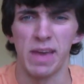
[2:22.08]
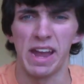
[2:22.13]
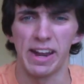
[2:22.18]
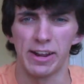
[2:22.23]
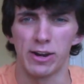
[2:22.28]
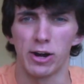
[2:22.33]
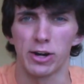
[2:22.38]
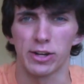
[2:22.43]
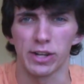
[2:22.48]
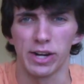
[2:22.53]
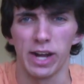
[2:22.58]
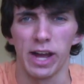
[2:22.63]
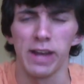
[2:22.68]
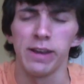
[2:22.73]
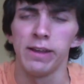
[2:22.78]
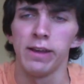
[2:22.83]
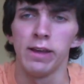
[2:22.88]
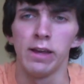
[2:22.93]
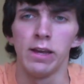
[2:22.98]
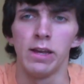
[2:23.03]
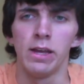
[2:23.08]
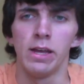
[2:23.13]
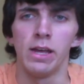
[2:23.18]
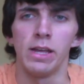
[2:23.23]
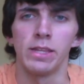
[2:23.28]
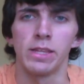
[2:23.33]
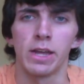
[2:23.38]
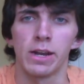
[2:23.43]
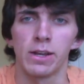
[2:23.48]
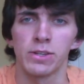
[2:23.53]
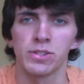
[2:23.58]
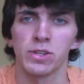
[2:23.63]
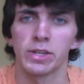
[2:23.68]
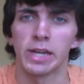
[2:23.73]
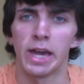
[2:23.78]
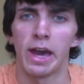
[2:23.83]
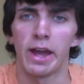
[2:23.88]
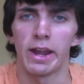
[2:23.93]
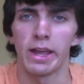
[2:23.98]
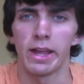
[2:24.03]
Bandit Arcanine. And then I
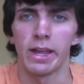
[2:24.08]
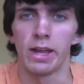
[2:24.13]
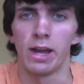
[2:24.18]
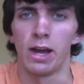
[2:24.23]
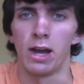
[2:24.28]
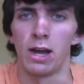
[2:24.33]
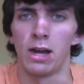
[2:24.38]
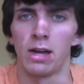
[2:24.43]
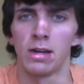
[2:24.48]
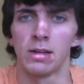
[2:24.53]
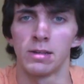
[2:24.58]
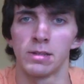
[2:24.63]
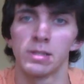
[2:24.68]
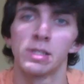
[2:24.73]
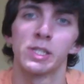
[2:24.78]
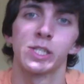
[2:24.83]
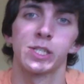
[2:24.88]
also got a